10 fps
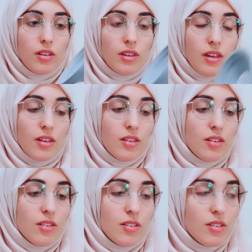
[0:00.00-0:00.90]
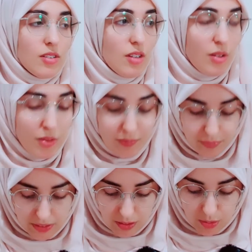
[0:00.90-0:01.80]
Yeah, so
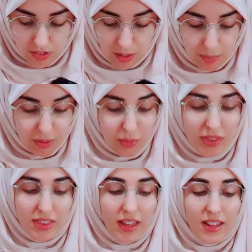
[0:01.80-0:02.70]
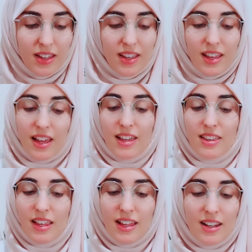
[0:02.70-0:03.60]
was happy with that. And
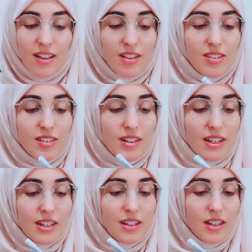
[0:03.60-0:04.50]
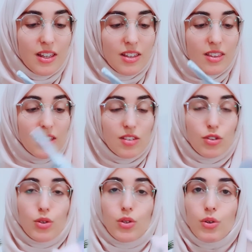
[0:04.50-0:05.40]
then lastly, this
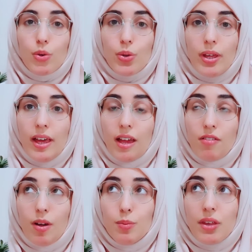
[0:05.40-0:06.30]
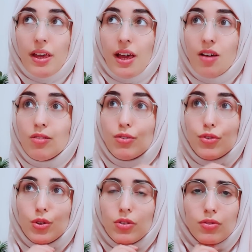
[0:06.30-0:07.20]
unicorn hair wrap. They have a
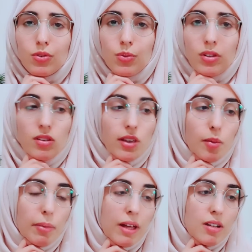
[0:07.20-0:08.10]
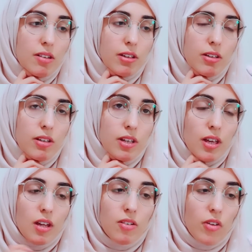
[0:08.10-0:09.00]
few different ones, like a panda,
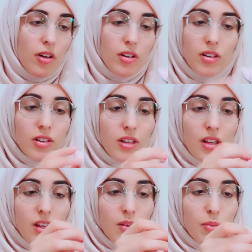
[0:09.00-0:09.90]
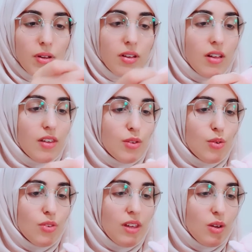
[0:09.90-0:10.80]
a dog, but I
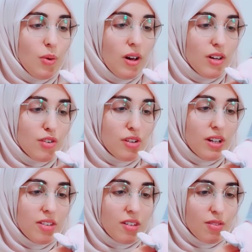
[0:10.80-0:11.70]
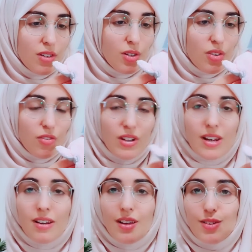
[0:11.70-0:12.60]
thought they're quite creative. You know, they're really
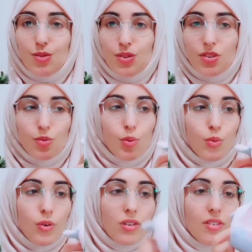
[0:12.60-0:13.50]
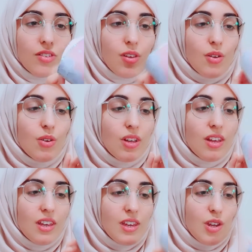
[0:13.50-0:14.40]
nice for the small ones, so,
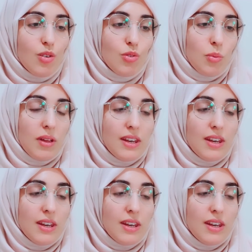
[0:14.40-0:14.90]
you know, for my